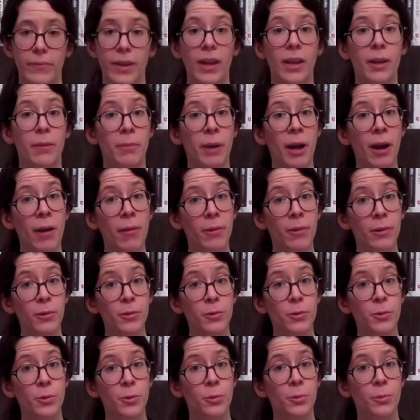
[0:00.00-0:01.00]
In parallel
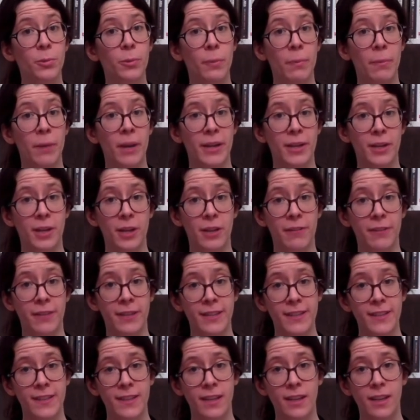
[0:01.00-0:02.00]
to My Dark
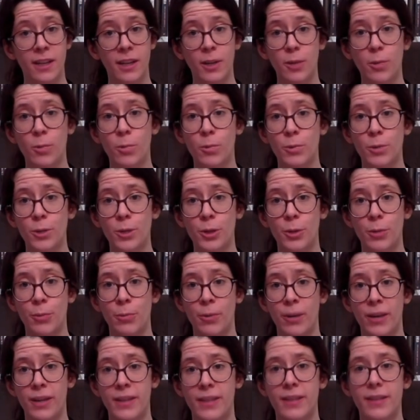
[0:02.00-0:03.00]
Vanessa, I also
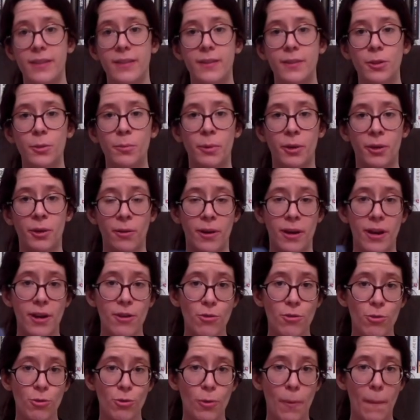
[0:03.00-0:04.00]
read
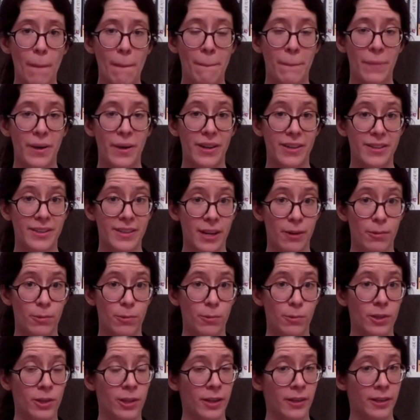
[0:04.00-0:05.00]
Supercrash by
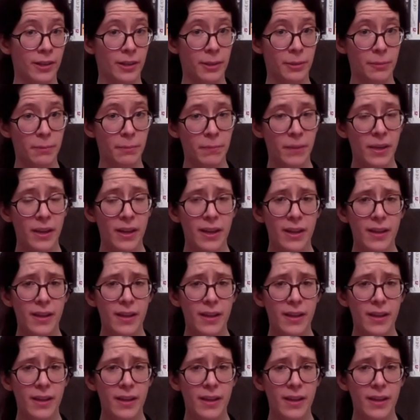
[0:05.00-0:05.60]
Darryl Cunningham.